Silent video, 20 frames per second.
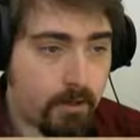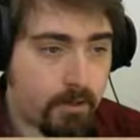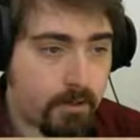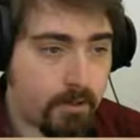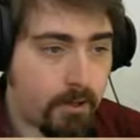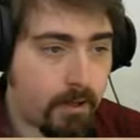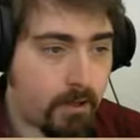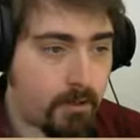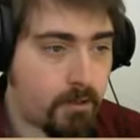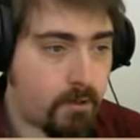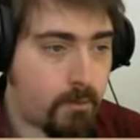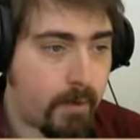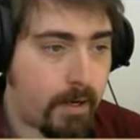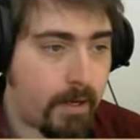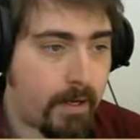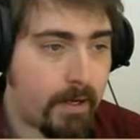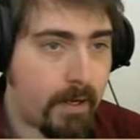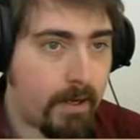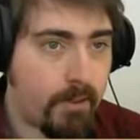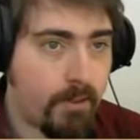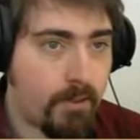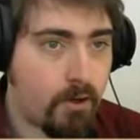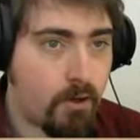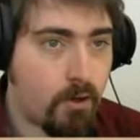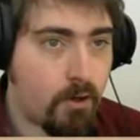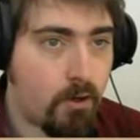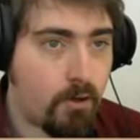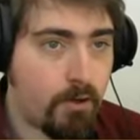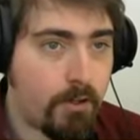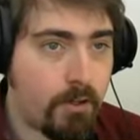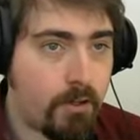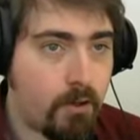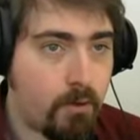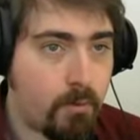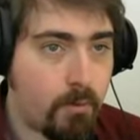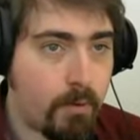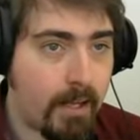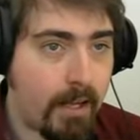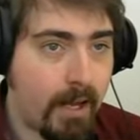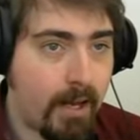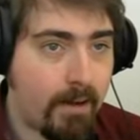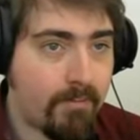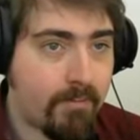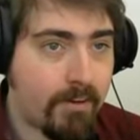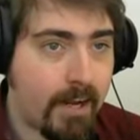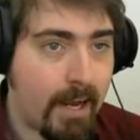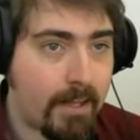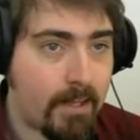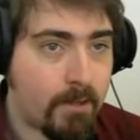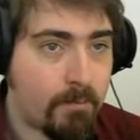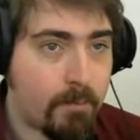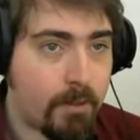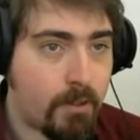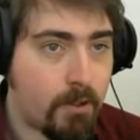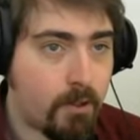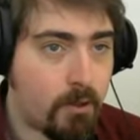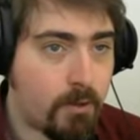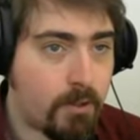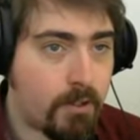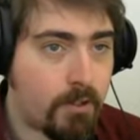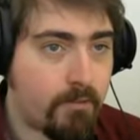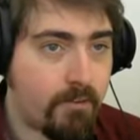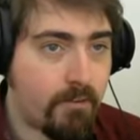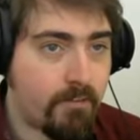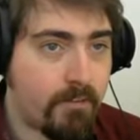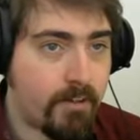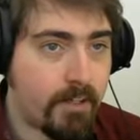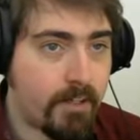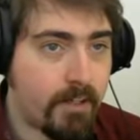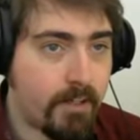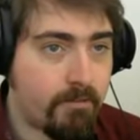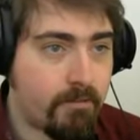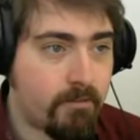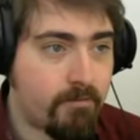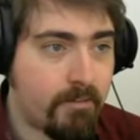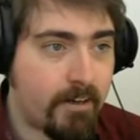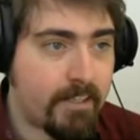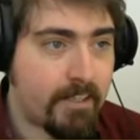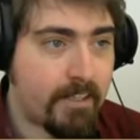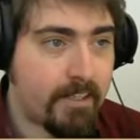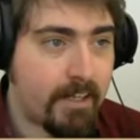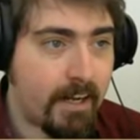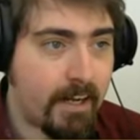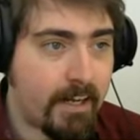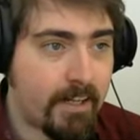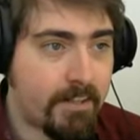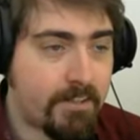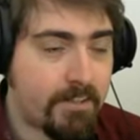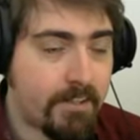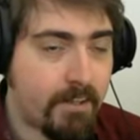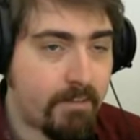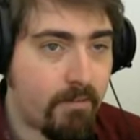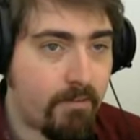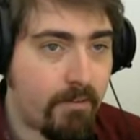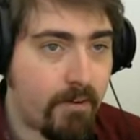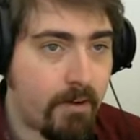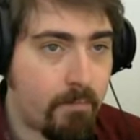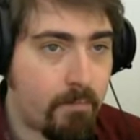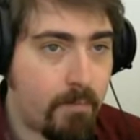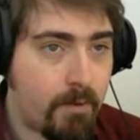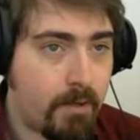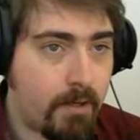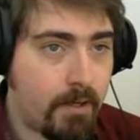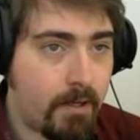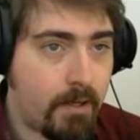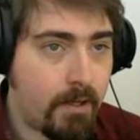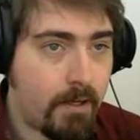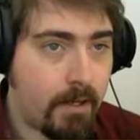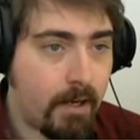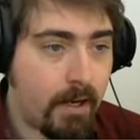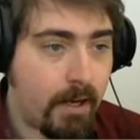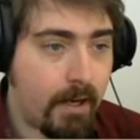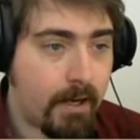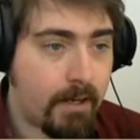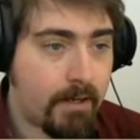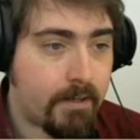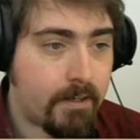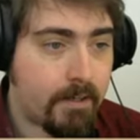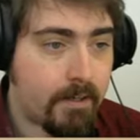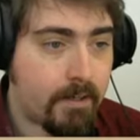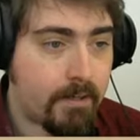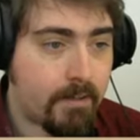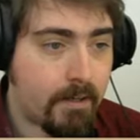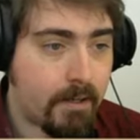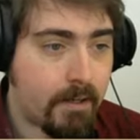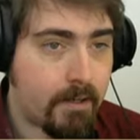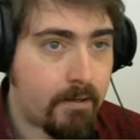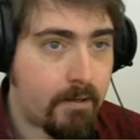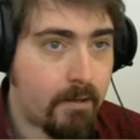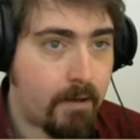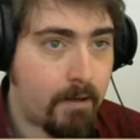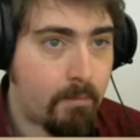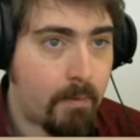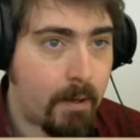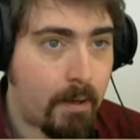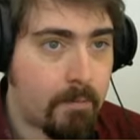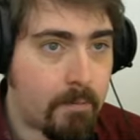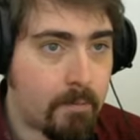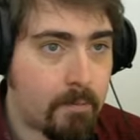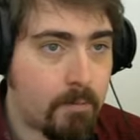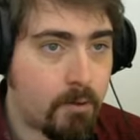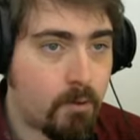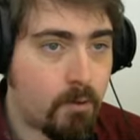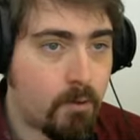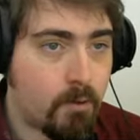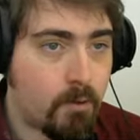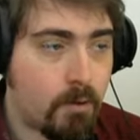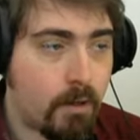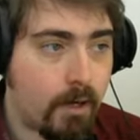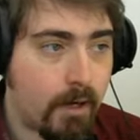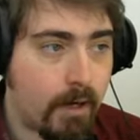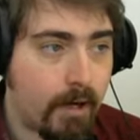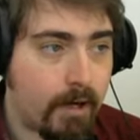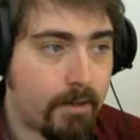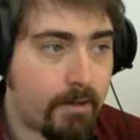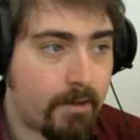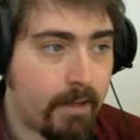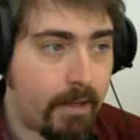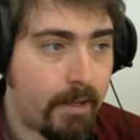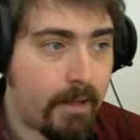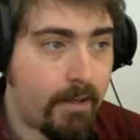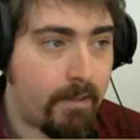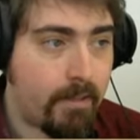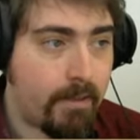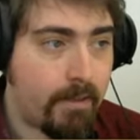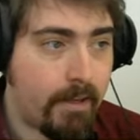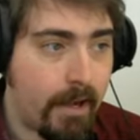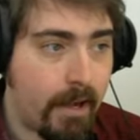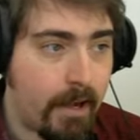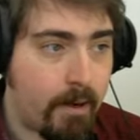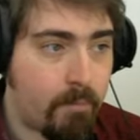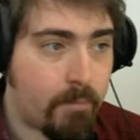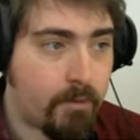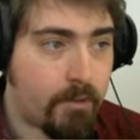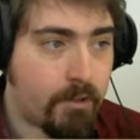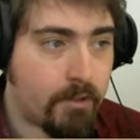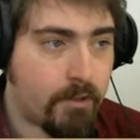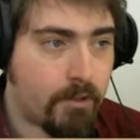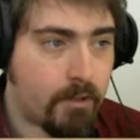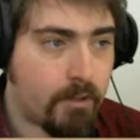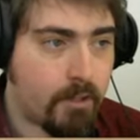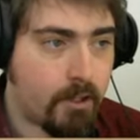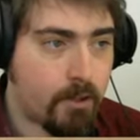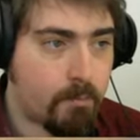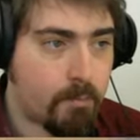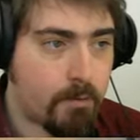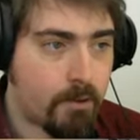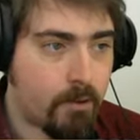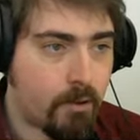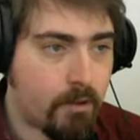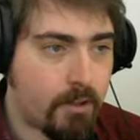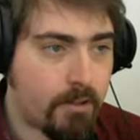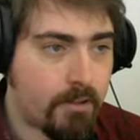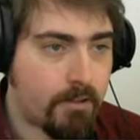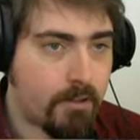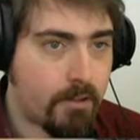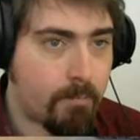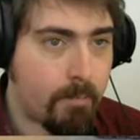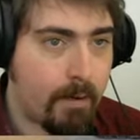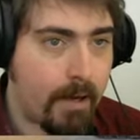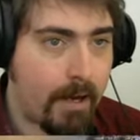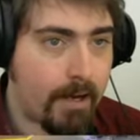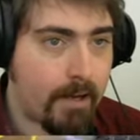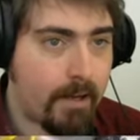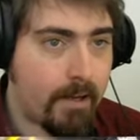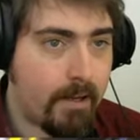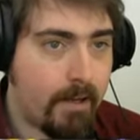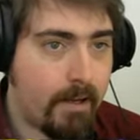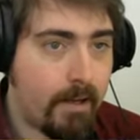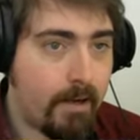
Tucked away in the corner, we have Caliber, who is fifteen hundred rated, and Seraphim, and he's in baby blue. And in the air position, last but not least at the back,